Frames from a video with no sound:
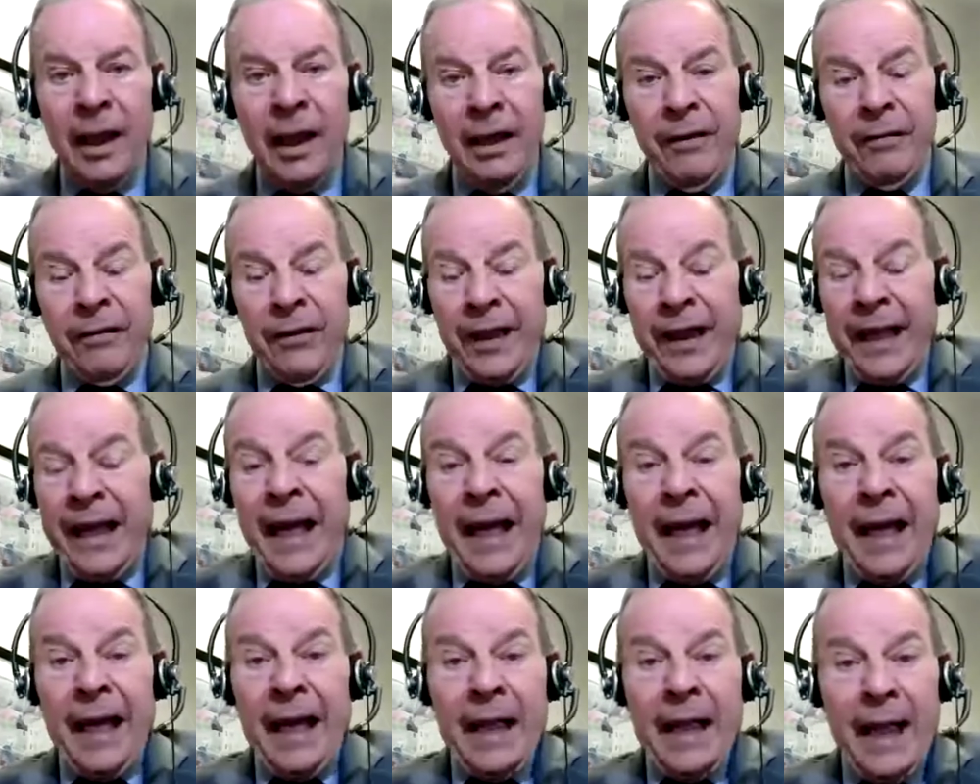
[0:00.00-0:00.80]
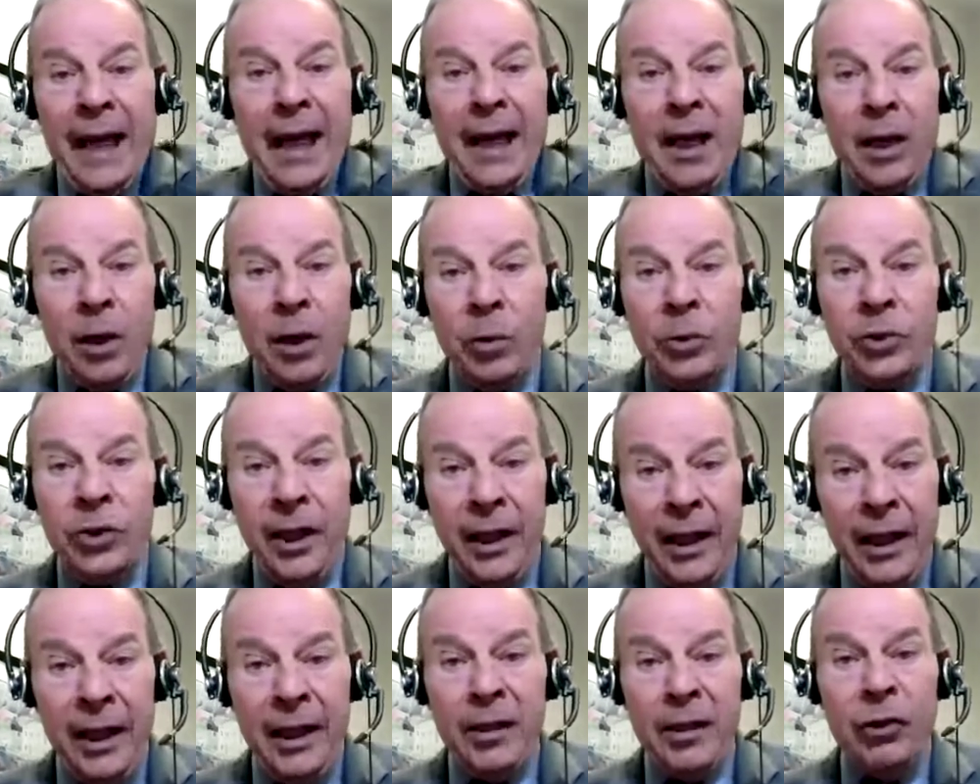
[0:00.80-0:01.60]
if a candidate
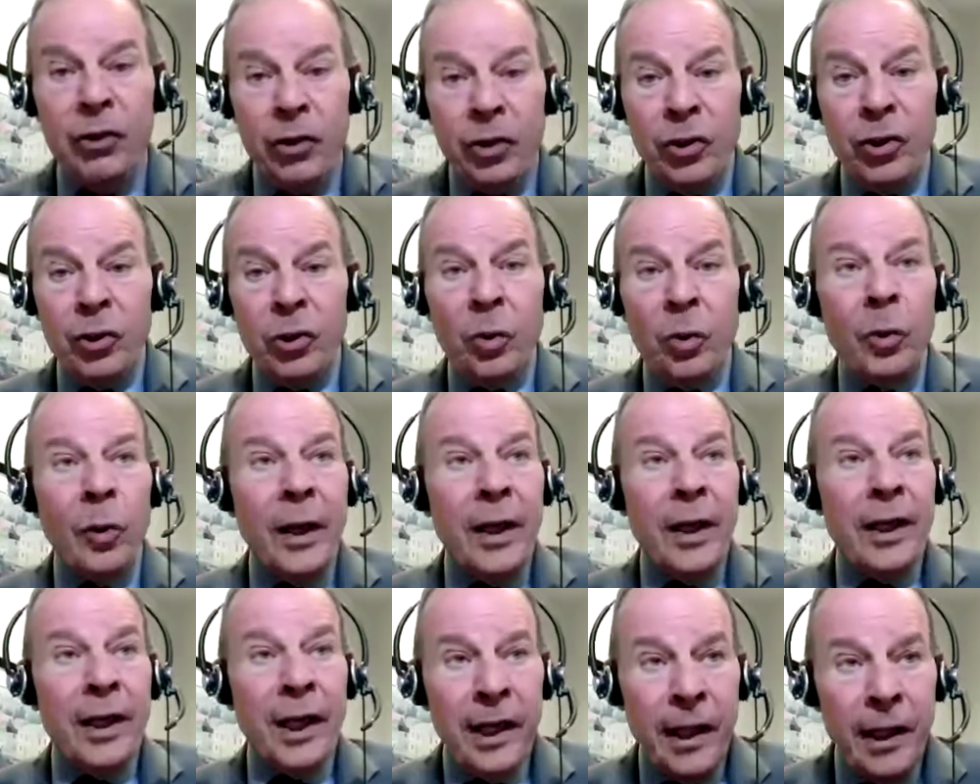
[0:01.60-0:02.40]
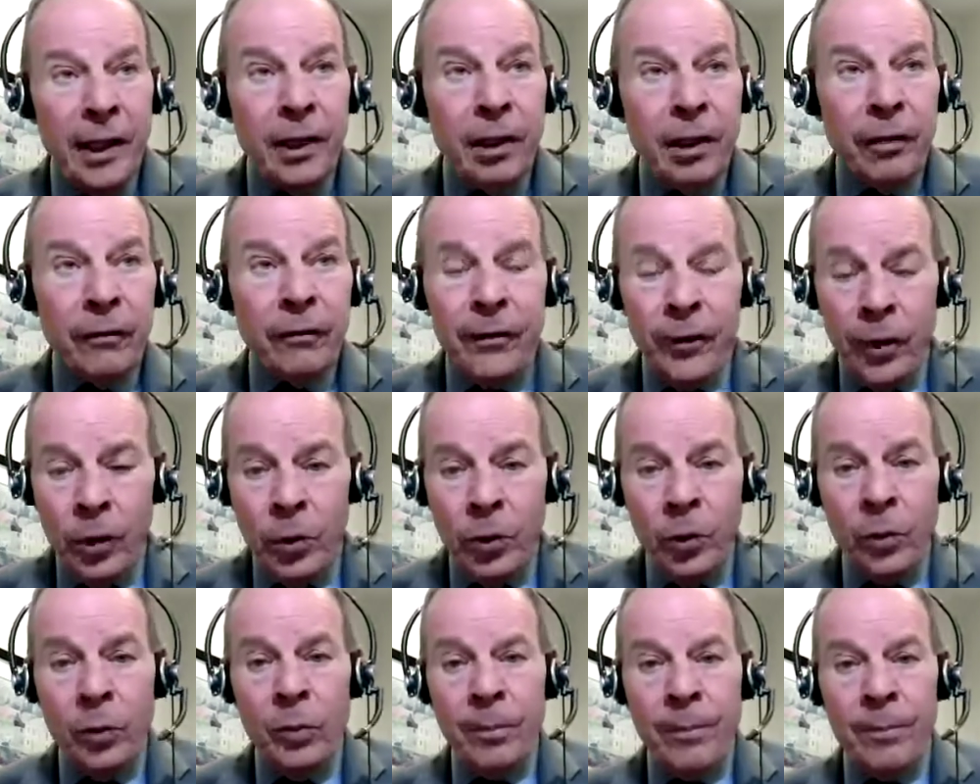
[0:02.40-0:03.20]
goes into an
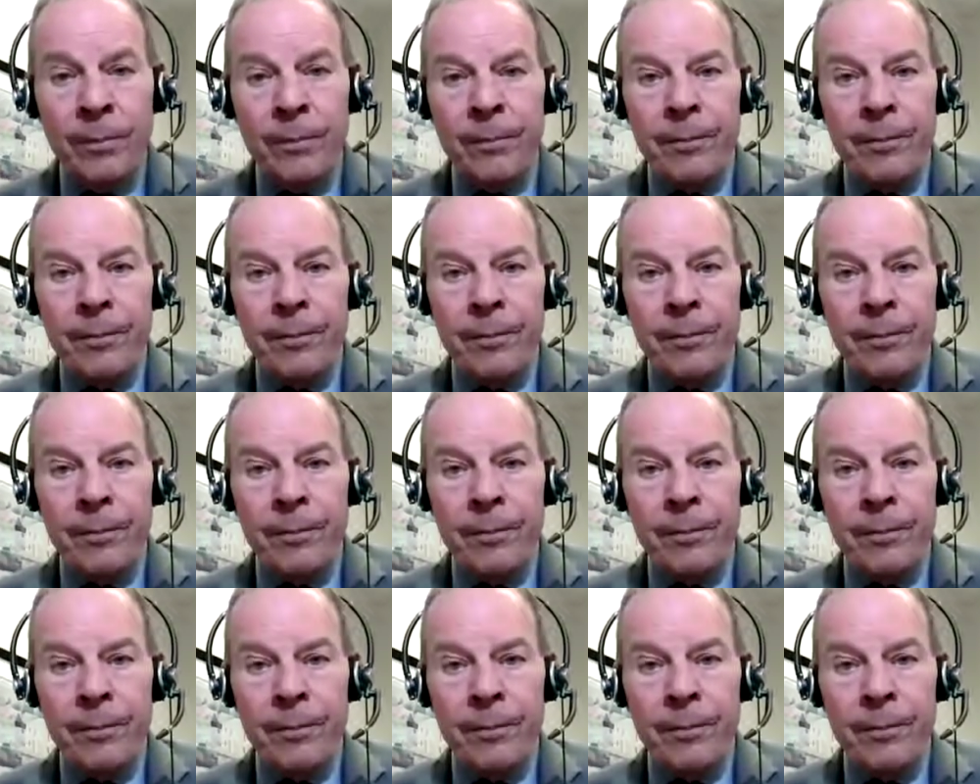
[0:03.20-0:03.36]
interview